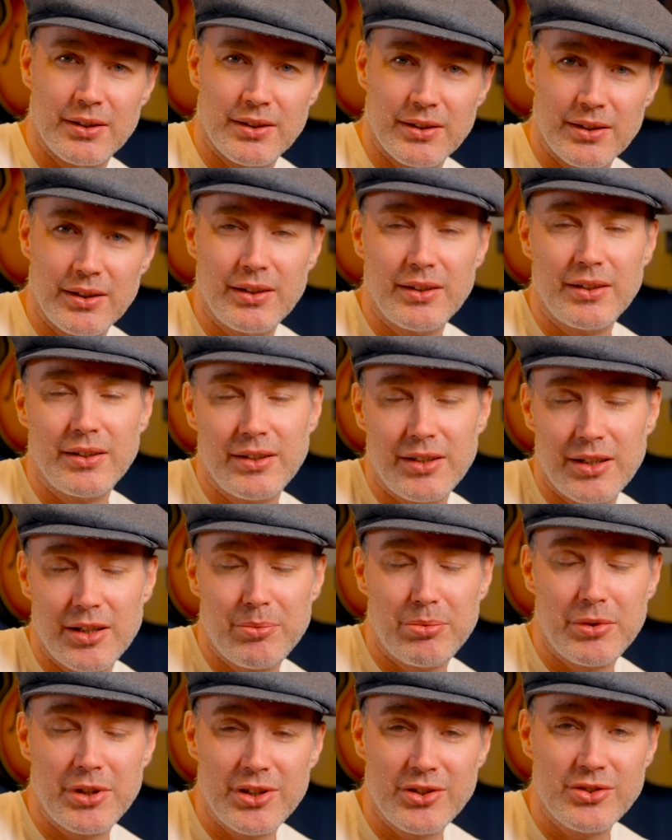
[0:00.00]
on a
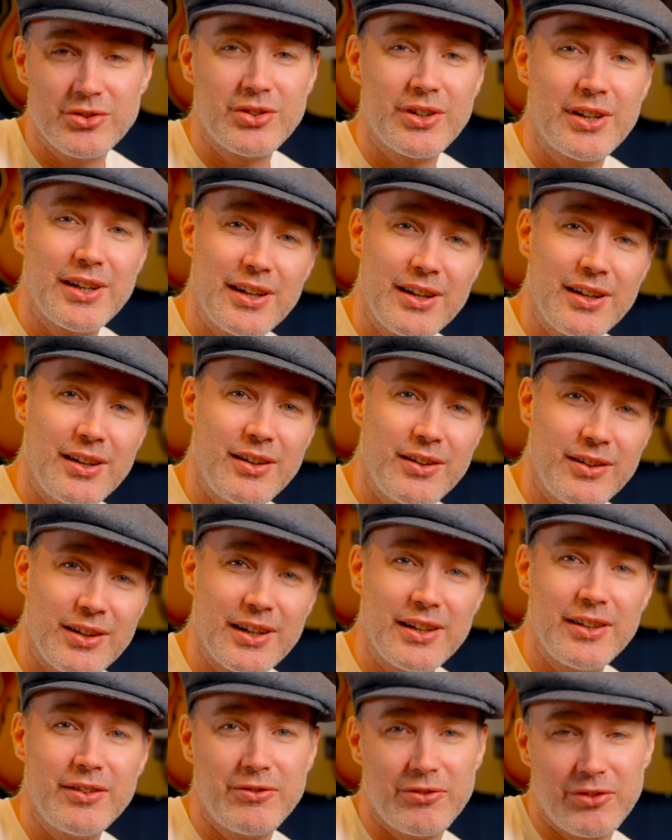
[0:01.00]
hippie
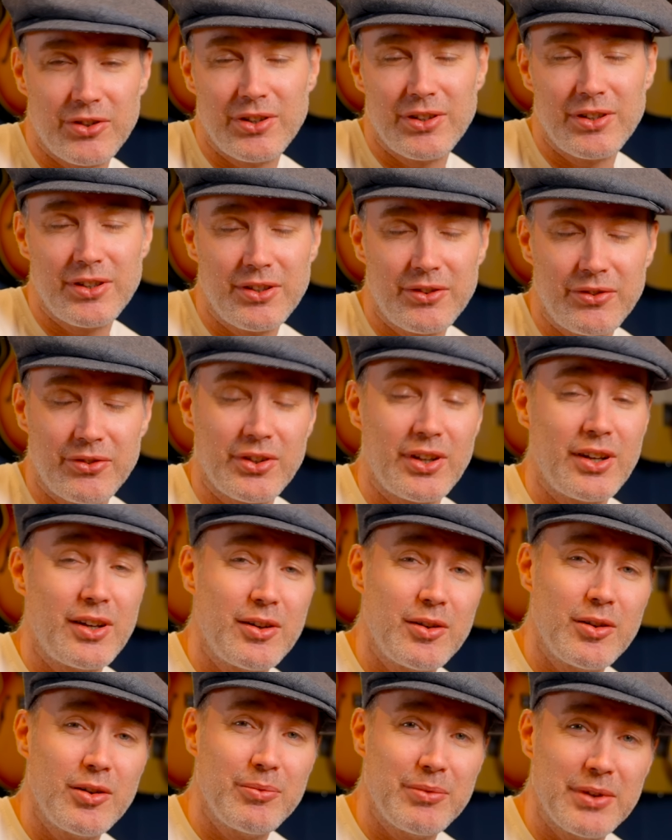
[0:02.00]
trailhead full of
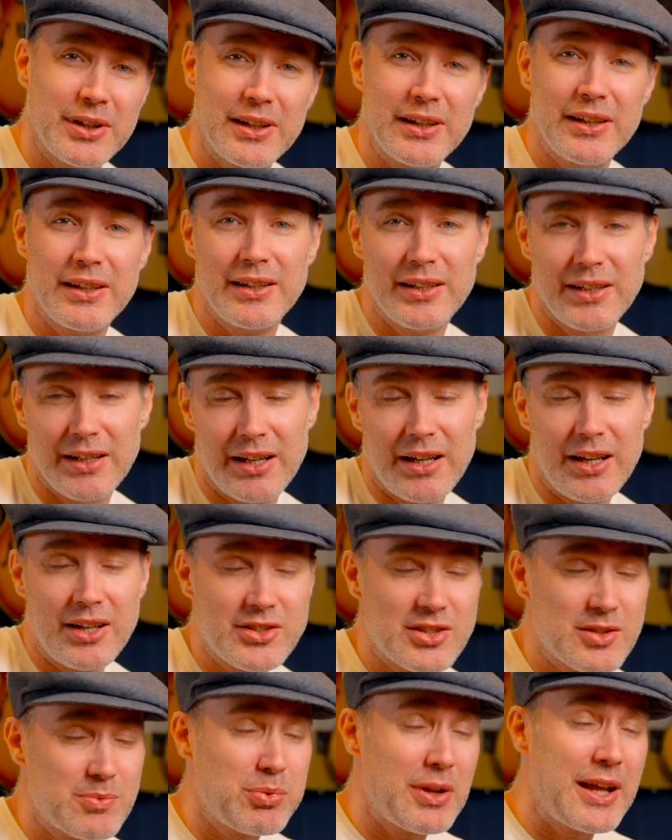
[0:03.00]
zombie,
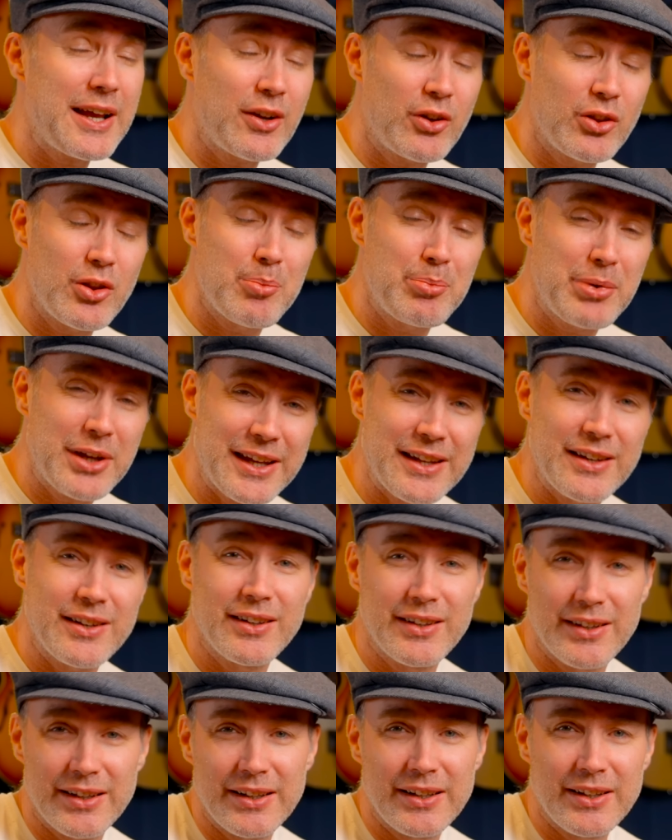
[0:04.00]
just playing on the beat,
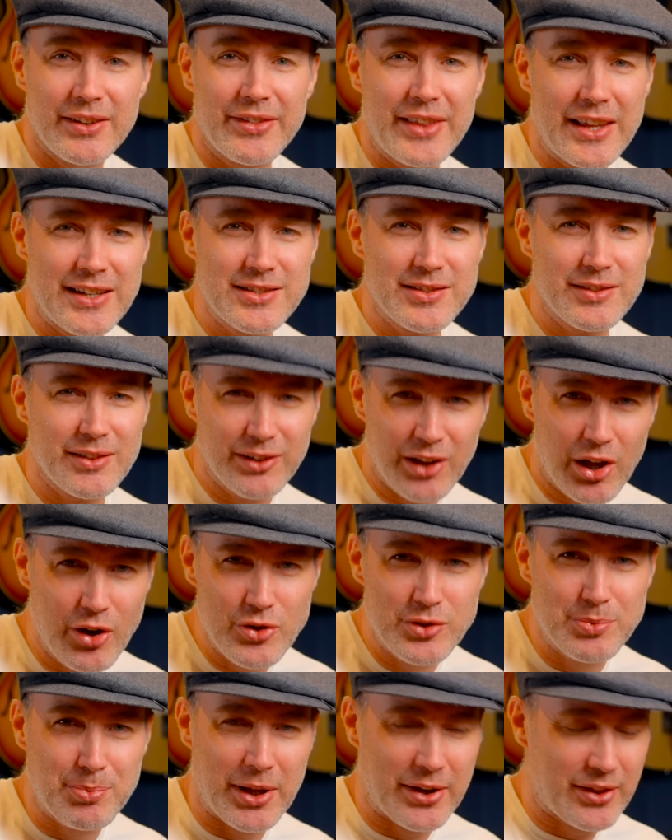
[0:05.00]
that's
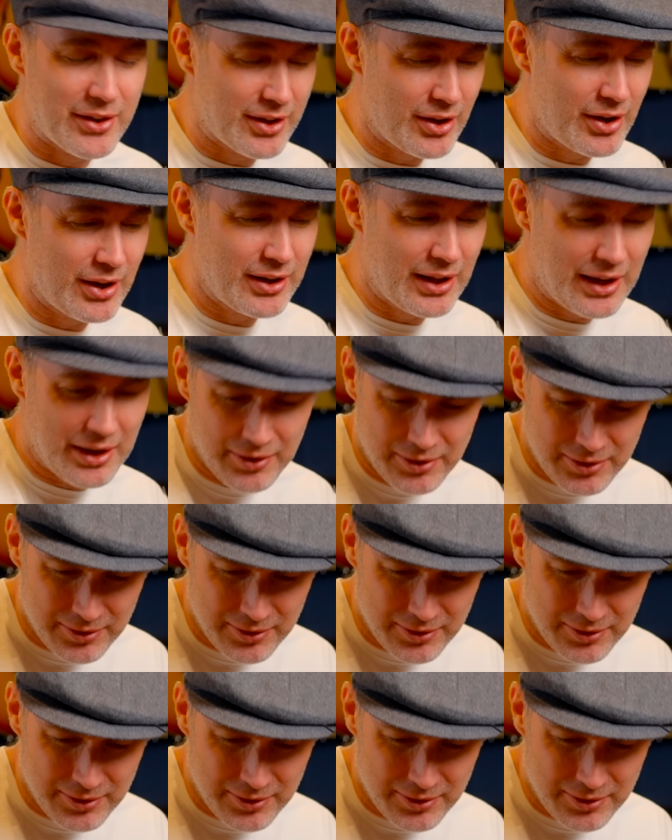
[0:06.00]
loads better than going like.